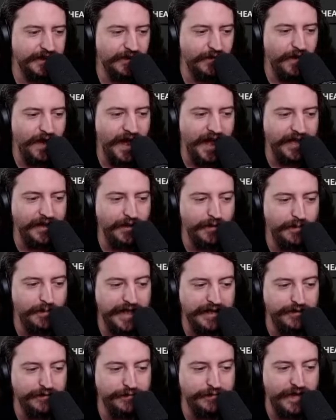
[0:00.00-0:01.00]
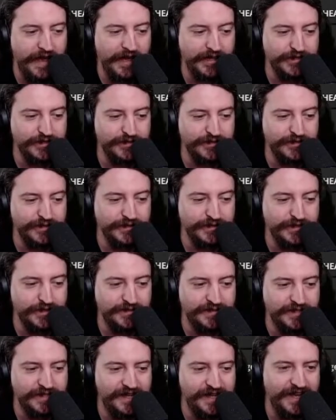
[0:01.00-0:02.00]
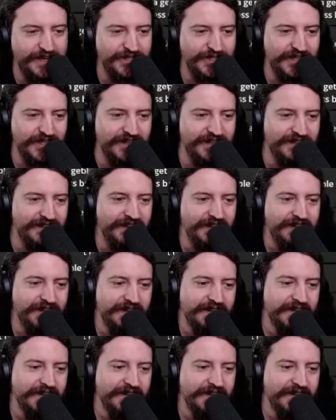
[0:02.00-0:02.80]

Ohio Manufacturers Association.